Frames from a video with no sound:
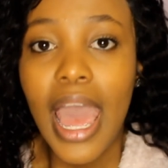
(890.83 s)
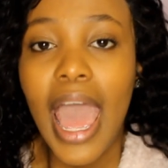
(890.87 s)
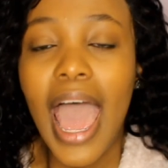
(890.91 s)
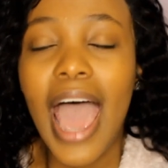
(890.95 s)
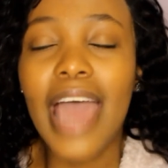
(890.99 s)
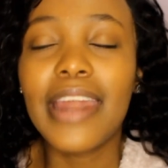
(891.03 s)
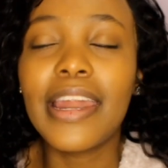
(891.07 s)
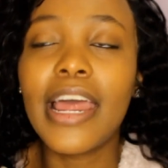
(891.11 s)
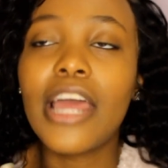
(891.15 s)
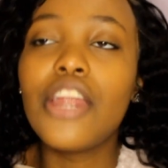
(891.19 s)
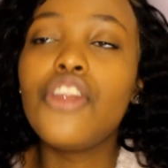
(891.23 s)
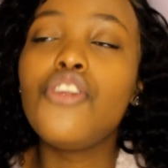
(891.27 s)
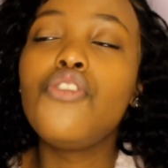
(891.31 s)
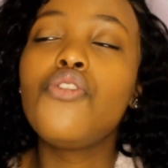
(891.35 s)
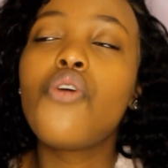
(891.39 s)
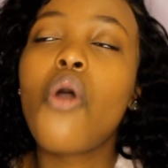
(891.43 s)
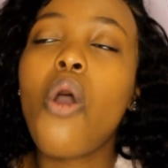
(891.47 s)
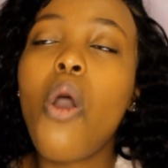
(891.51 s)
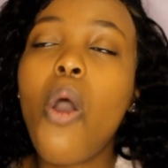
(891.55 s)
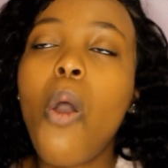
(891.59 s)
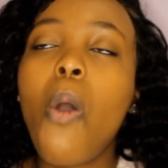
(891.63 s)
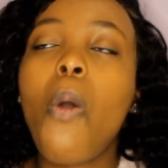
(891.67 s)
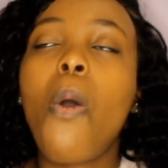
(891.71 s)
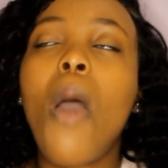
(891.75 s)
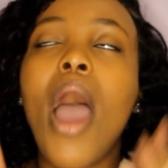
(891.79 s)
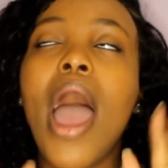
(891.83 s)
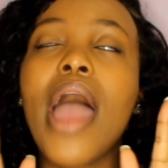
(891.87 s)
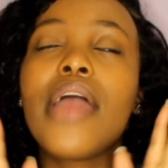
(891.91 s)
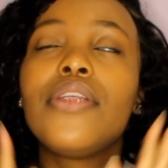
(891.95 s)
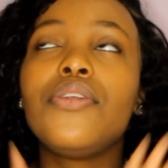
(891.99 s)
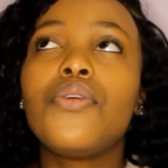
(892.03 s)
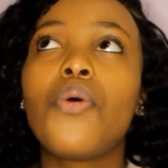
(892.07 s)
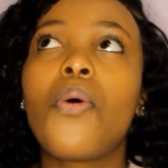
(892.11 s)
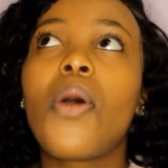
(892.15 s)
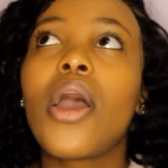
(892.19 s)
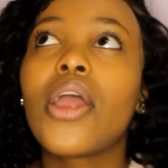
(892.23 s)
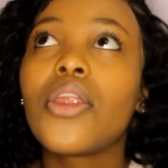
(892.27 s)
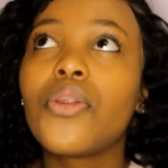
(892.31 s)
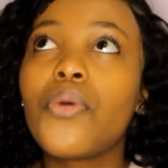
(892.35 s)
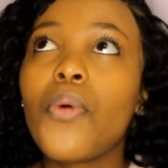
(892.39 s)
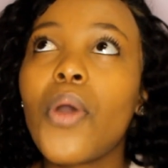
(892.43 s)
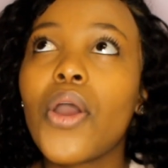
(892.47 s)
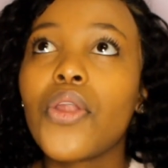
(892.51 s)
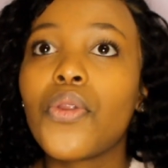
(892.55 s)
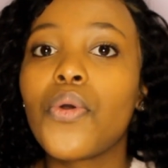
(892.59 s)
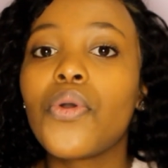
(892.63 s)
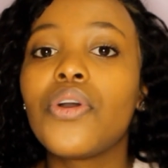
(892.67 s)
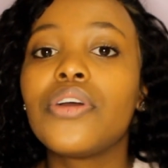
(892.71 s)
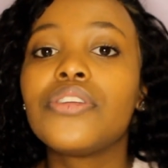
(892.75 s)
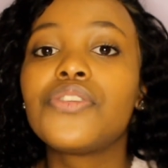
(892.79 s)
And I know
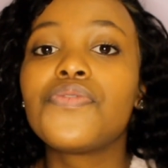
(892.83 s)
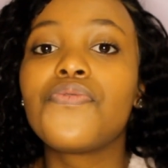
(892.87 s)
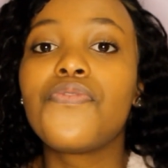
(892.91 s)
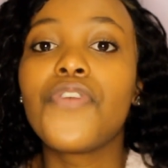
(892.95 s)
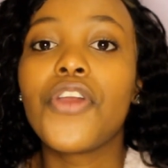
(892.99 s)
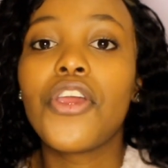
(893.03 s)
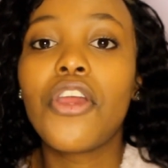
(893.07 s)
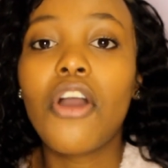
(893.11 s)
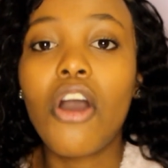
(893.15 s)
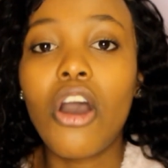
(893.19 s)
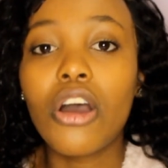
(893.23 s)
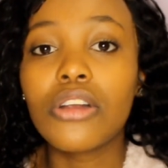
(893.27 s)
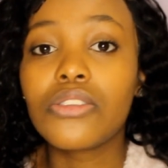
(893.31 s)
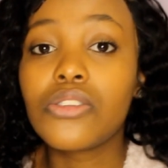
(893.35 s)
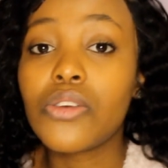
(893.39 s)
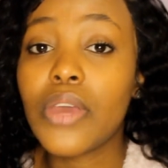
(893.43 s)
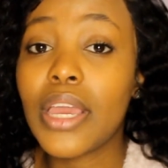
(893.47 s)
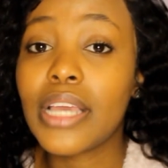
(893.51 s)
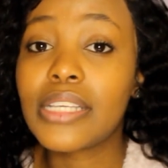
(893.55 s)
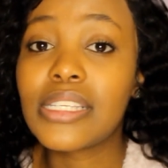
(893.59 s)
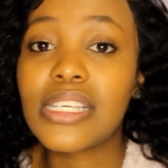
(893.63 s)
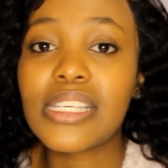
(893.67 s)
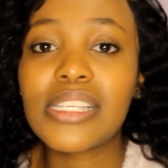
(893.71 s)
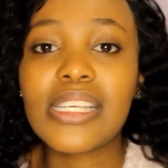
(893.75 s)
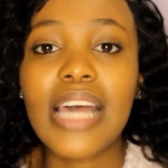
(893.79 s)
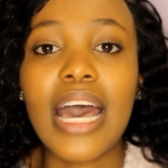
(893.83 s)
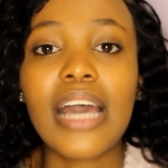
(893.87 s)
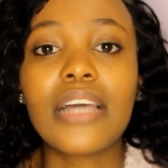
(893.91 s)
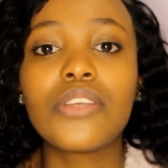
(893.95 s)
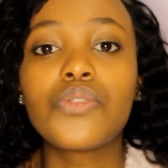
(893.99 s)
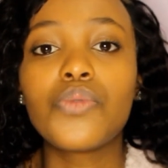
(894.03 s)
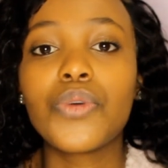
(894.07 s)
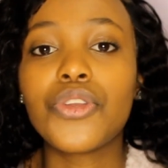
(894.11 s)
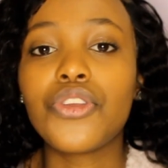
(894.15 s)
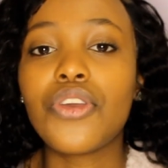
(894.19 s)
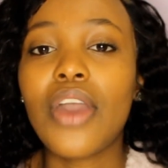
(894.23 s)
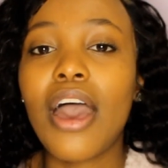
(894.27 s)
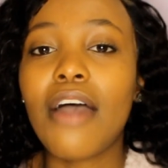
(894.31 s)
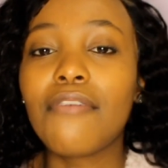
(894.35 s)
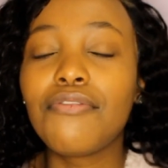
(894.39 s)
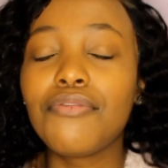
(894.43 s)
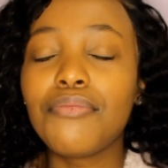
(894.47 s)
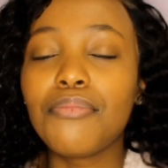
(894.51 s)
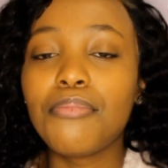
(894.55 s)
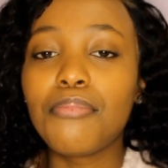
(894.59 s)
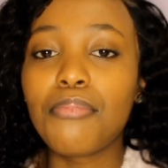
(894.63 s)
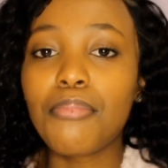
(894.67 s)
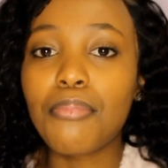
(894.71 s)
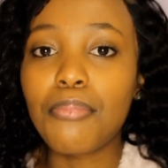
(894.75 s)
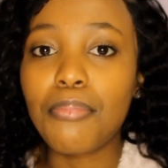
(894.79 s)
it's very hard to exercise when you have
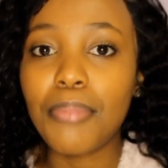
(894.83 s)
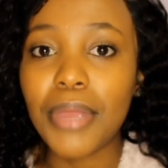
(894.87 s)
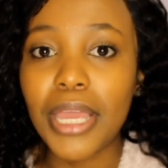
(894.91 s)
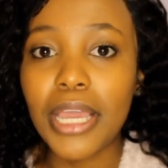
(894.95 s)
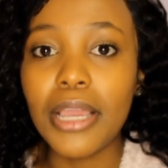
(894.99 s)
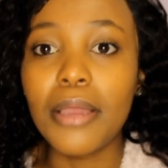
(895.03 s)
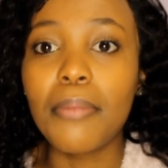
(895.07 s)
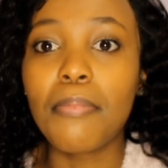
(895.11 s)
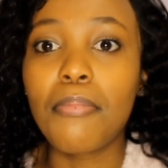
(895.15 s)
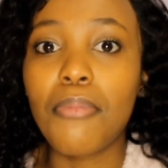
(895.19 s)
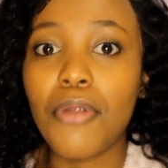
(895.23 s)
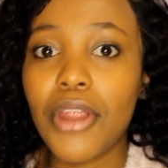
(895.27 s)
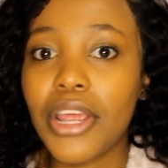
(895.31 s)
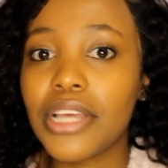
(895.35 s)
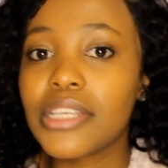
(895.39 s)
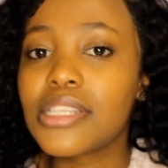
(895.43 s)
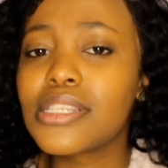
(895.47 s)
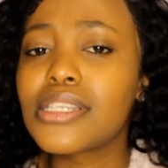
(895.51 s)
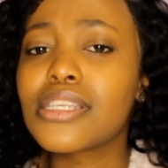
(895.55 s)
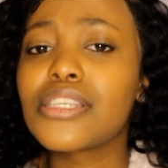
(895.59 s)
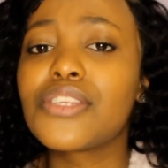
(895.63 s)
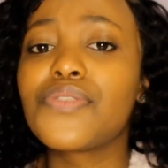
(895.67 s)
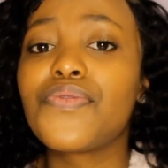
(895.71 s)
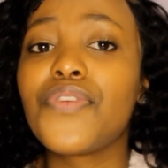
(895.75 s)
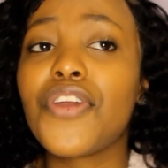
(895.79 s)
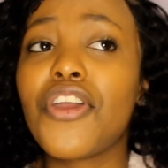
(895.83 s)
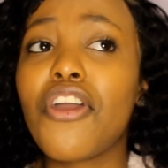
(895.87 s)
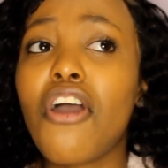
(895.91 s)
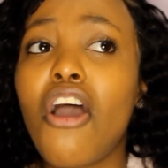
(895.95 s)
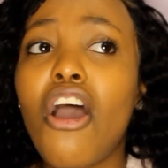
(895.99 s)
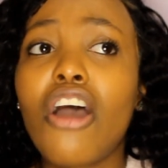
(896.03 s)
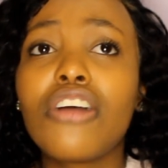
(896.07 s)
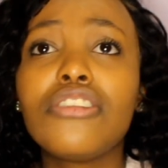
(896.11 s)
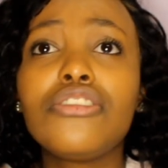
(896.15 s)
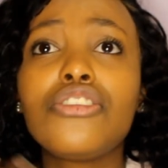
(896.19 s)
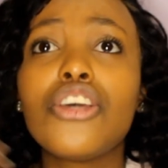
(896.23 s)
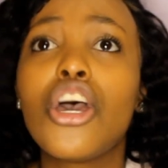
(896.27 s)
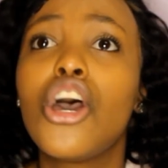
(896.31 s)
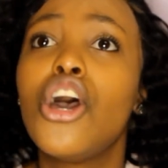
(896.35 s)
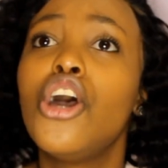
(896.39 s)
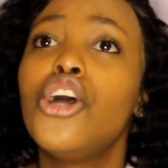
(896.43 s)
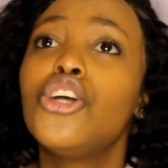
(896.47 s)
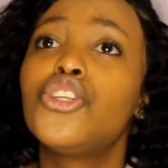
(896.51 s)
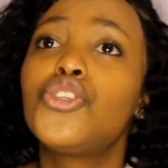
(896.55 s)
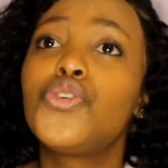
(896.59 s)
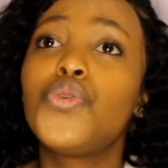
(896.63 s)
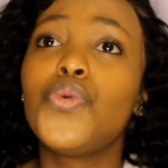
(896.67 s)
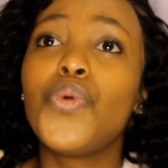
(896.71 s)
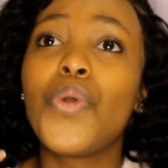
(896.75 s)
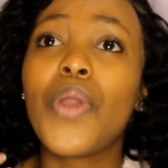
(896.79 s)
big breasts. It's very hard
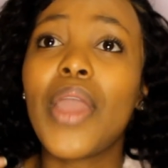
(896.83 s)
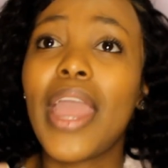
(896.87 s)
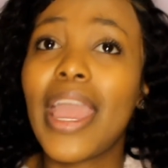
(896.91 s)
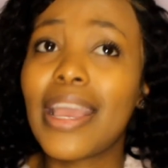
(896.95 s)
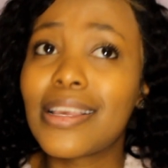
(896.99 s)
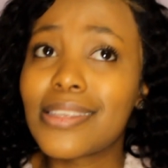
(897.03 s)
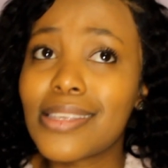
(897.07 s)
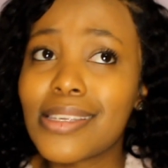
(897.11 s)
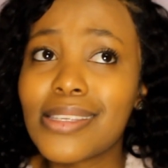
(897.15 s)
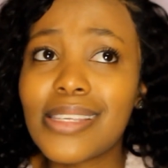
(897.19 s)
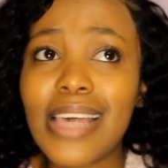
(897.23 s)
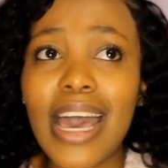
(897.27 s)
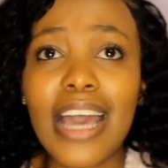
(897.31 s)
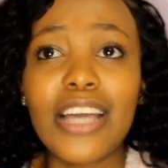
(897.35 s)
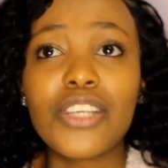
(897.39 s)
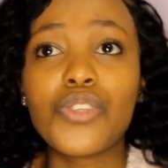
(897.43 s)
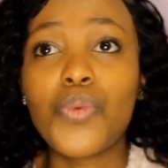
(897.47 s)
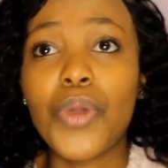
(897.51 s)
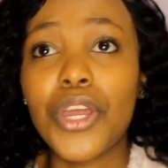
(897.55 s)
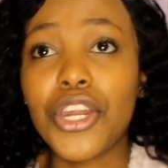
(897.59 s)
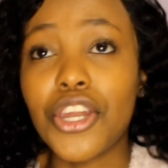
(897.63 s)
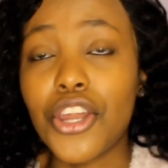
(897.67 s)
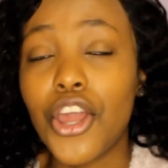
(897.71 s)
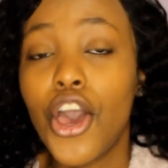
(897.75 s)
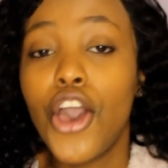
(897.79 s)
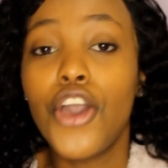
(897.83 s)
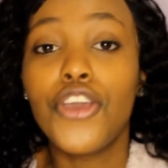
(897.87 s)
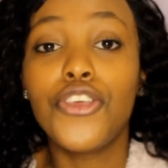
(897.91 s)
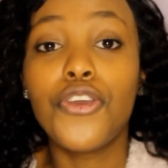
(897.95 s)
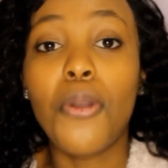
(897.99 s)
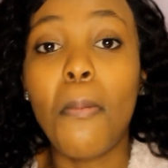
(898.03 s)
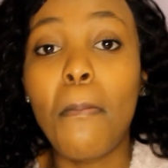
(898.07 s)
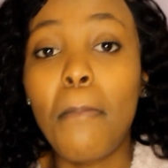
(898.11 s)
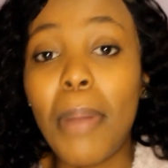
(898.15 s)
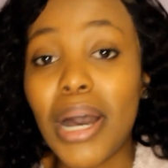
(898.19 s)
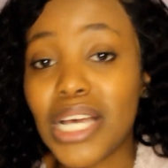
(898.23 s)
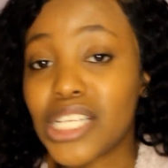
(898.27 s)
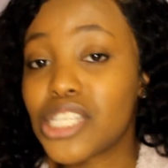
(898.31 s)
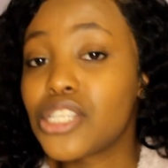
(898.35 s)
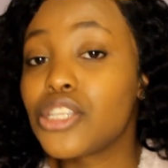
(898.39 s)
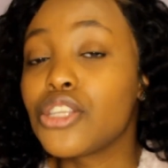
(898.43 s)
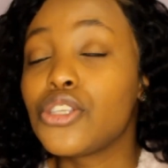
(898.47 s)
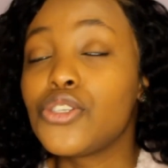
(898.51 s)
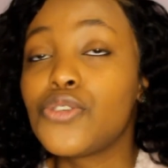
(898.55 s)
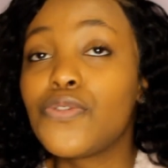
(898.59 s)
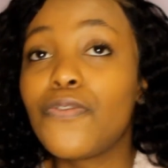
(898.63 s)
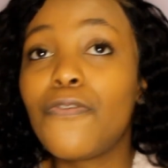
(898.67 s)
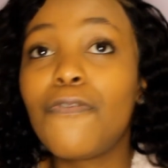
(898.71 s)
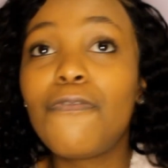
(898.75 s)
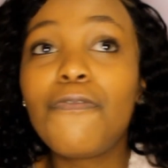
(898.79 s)
to exercise when your bust
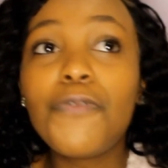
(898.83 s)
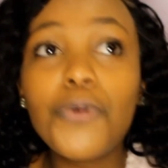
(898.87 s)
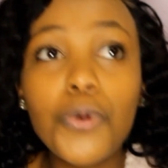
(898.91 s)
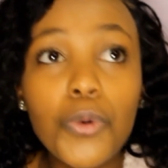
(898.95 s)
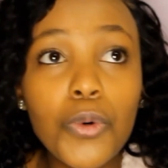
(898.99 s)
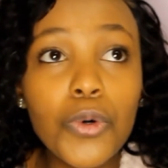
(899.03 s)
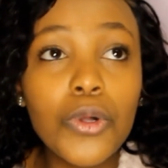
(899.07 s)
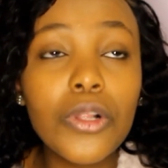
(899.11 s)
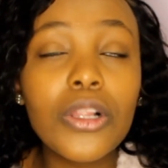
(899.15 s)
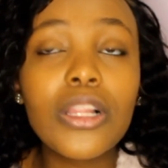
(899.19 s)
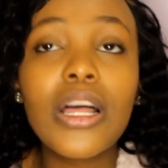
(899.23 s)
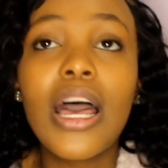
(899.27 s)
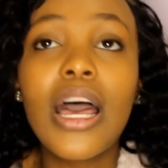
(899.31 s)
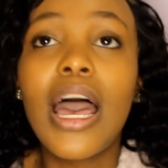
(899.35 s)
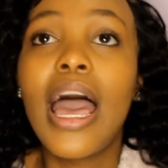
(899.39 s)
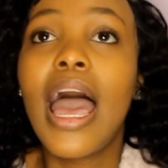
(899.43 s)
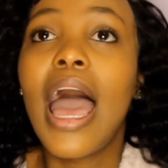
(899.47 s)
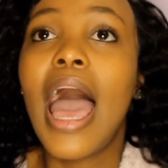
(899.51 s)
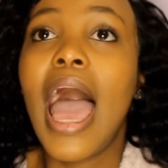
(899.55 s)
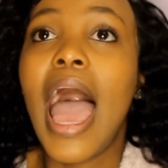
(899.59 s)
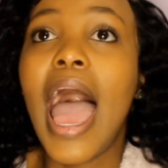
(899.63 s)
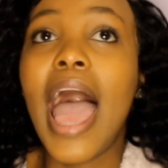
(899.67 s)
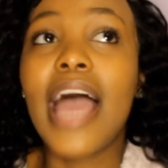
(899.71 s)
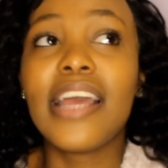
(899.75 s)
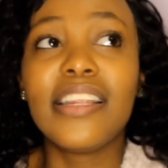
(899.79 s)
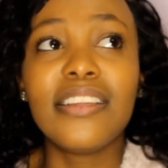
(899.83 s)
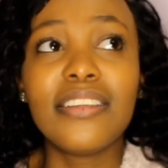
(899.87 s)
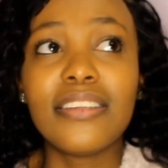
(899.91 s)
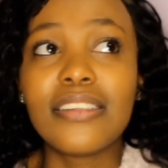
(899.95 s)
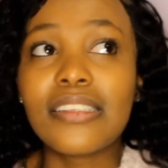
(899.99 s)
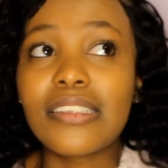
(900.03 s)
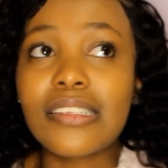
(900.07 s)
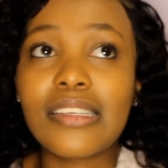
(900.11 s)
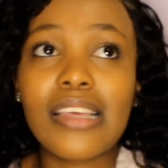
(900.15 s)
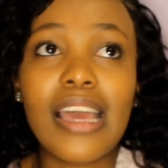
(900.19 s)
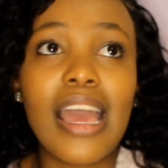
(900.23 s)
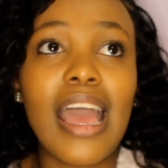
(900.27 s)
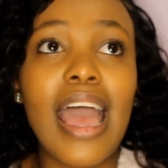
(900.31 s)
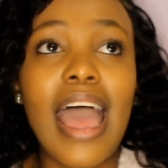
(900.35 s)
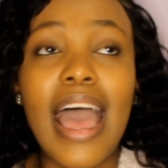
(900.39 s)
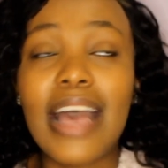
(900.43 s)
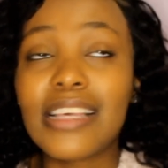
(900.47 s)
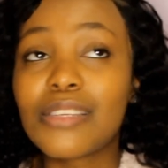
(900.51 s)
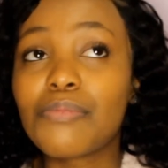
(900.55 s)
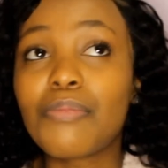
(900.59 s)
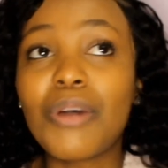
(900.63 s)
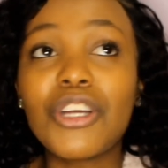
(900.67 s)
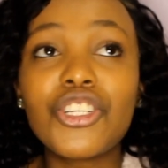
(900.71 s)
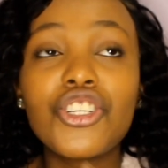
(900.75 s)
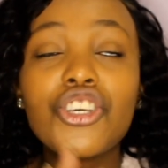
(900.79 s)
is full, and as
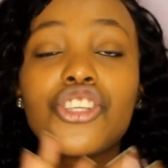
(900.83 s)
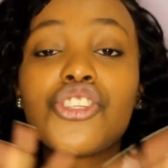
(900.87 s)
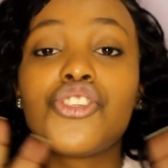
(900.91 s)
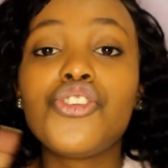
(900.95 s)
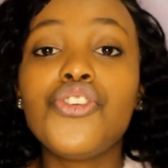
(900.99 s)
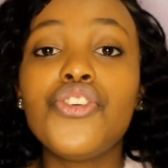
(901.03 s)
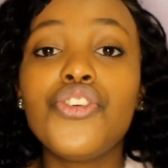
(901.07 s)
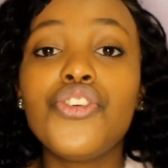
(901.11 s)
much as